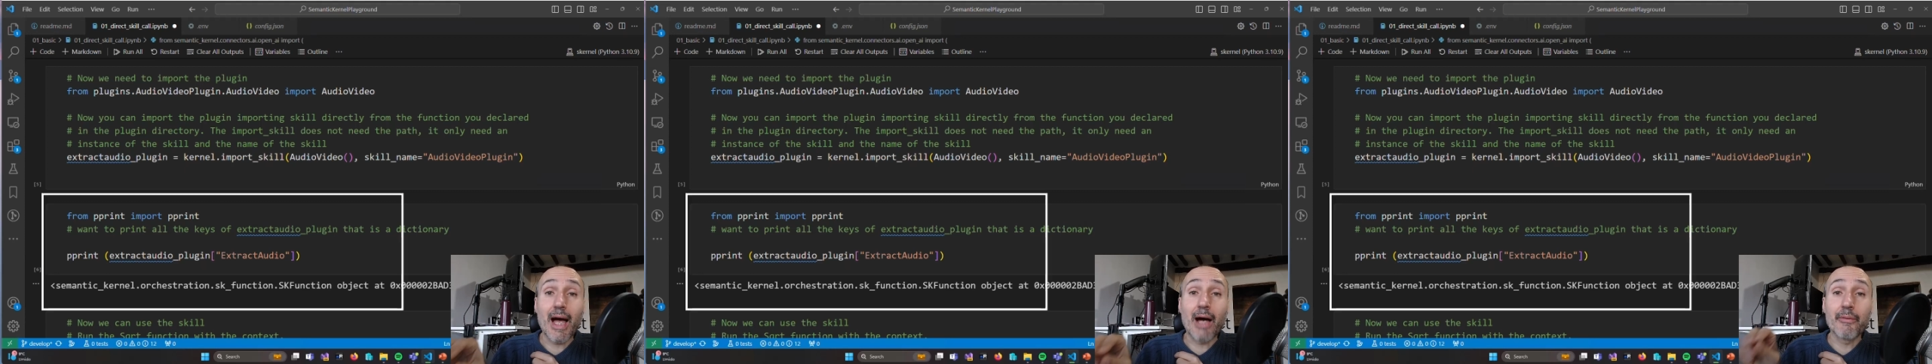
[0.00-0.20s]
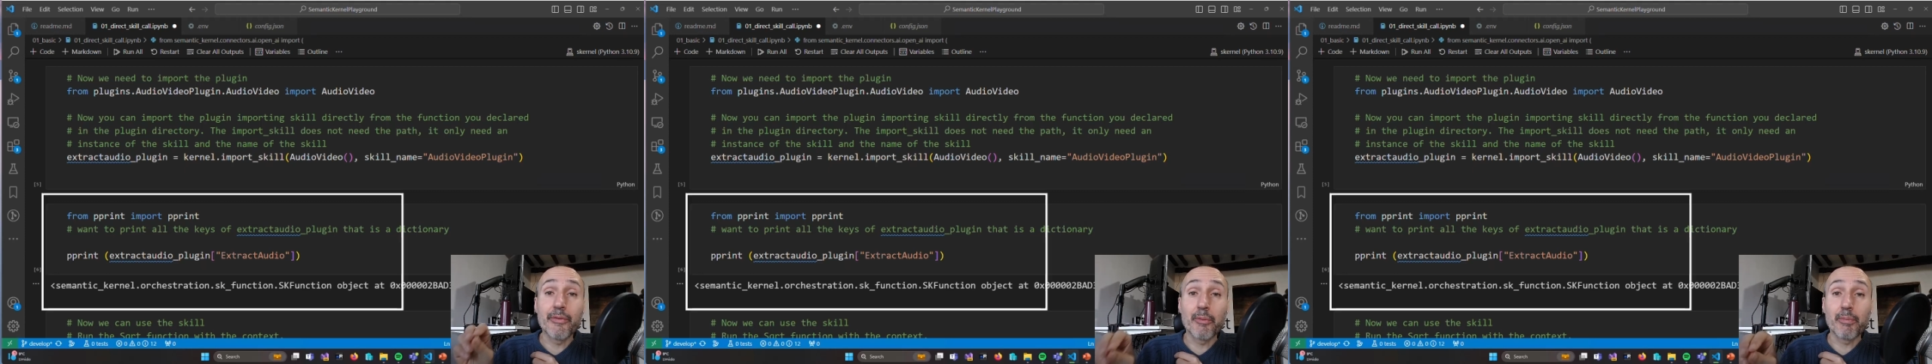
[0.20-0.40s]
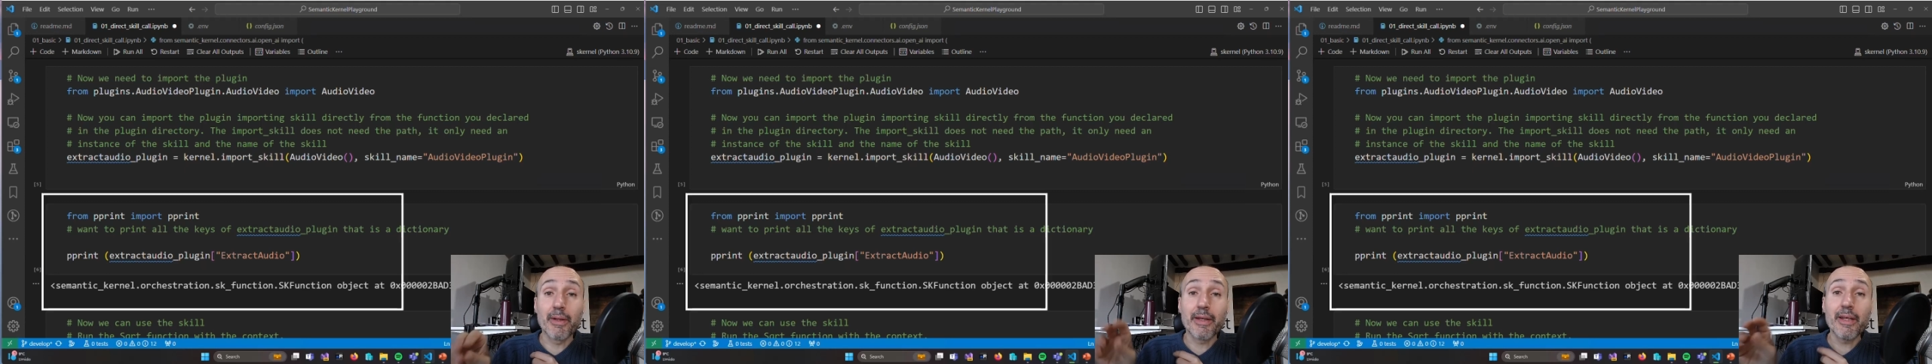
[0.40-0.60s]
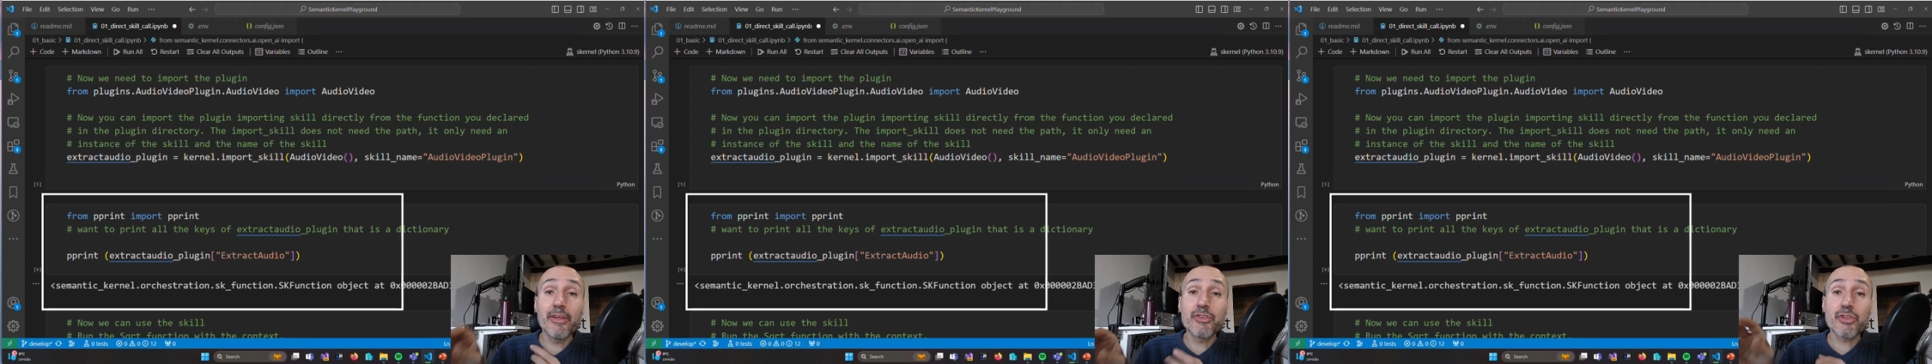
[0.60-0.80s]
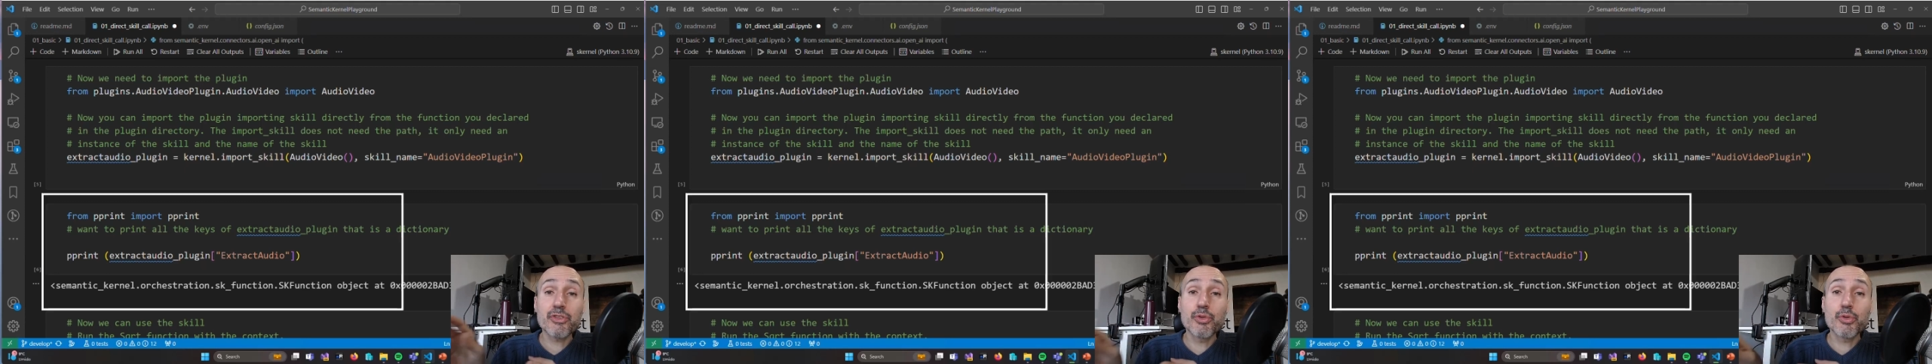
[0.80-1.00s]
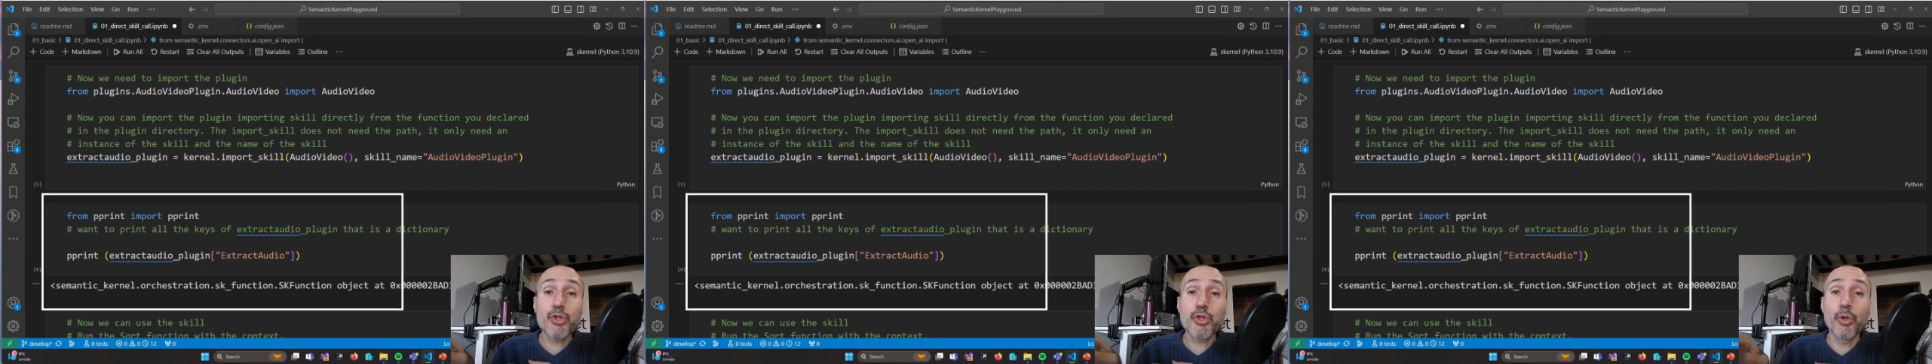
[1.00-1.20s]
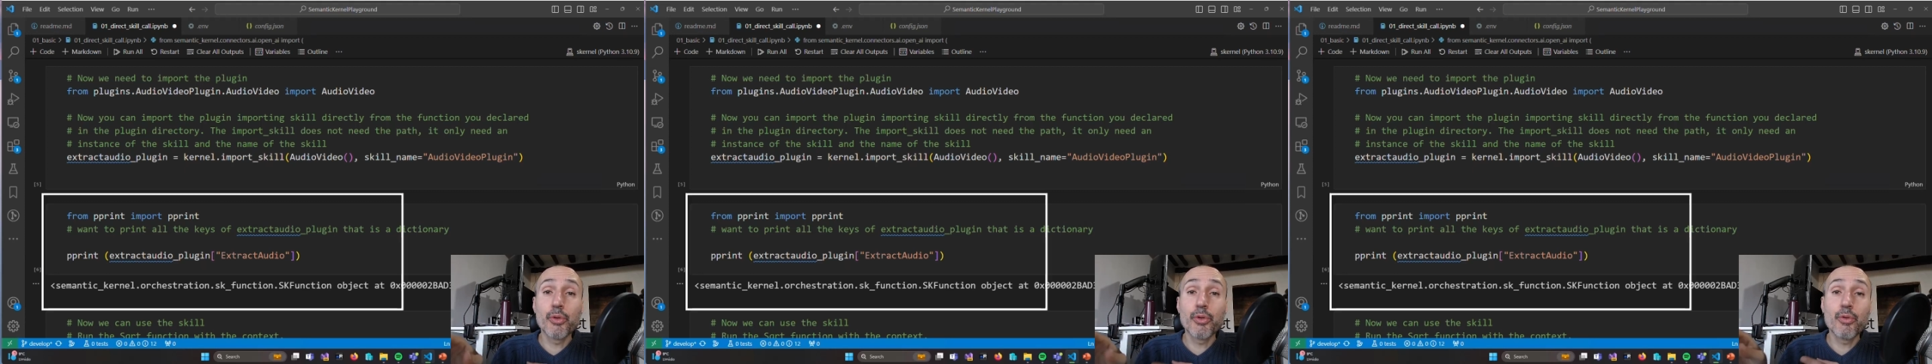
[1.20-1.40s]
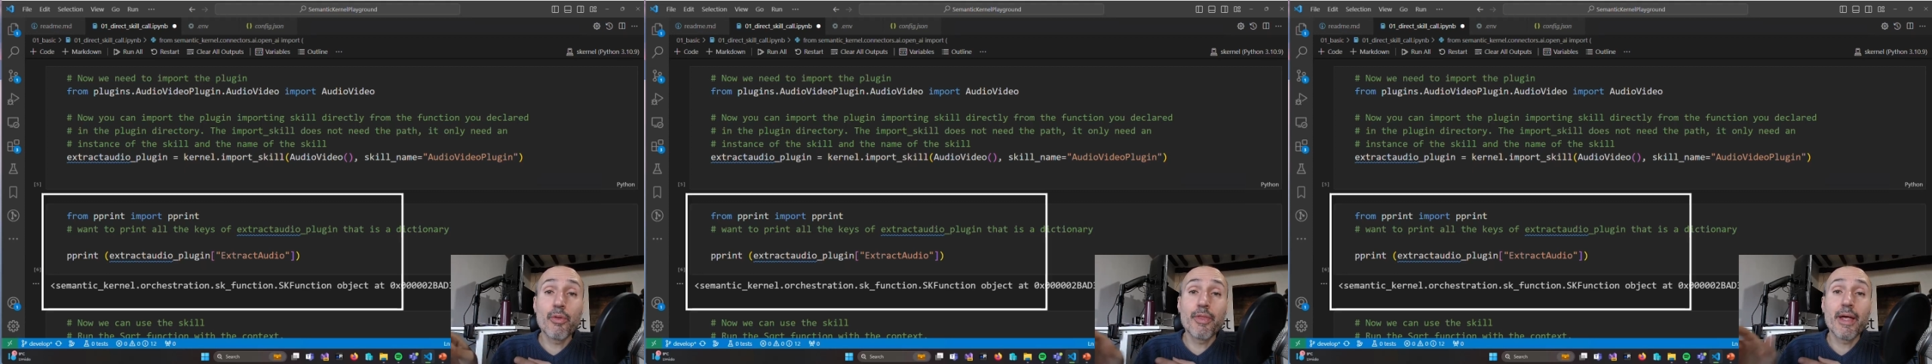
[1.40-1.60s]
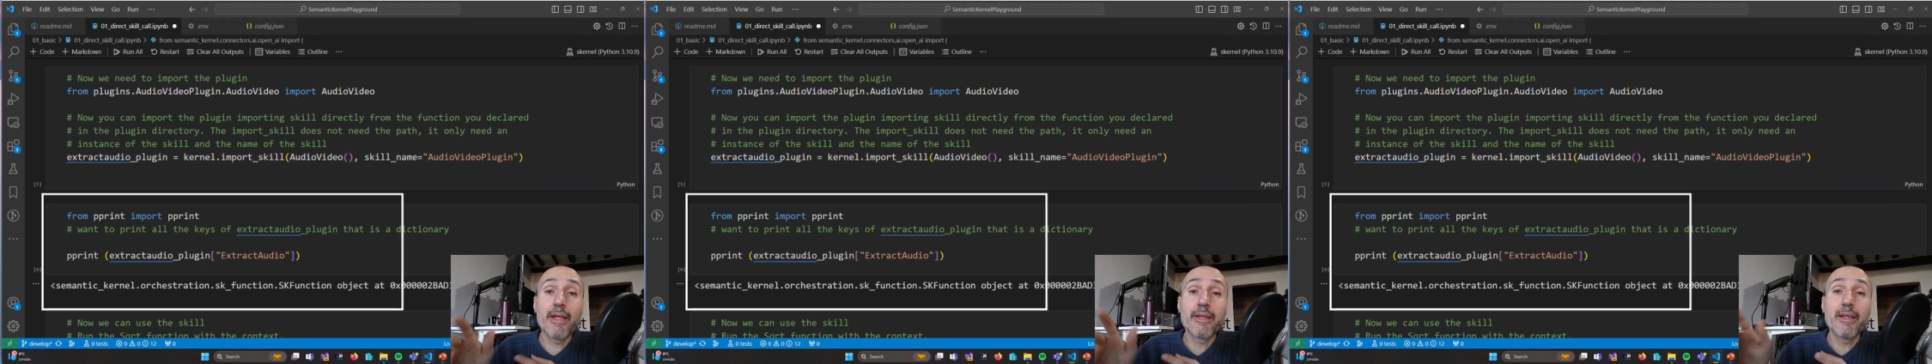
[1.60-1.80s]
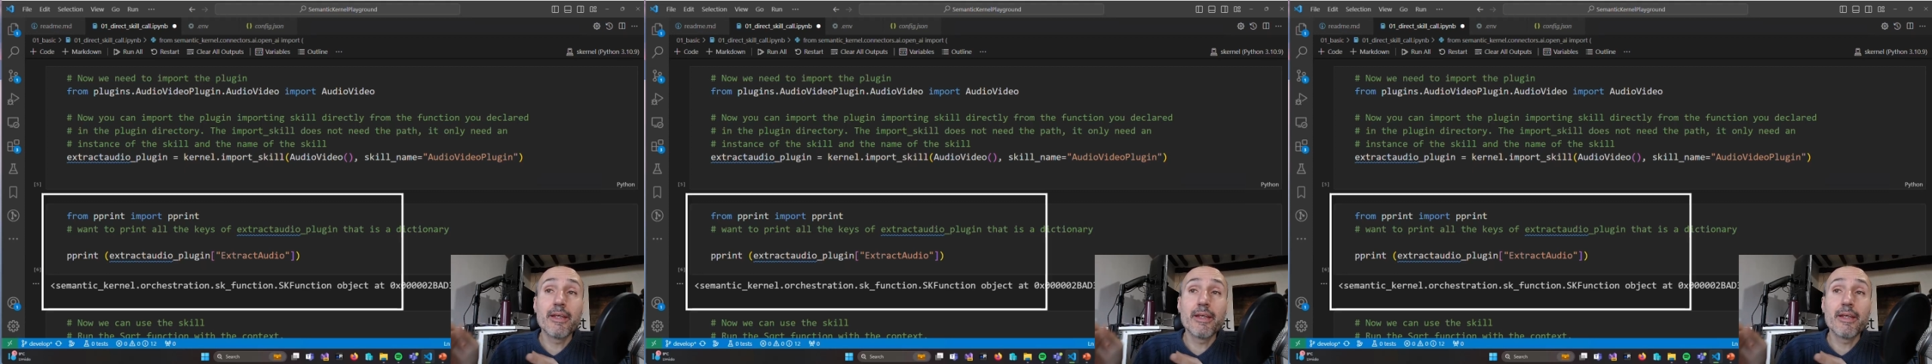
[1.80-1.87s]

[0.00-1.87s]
audio plugin just to show you that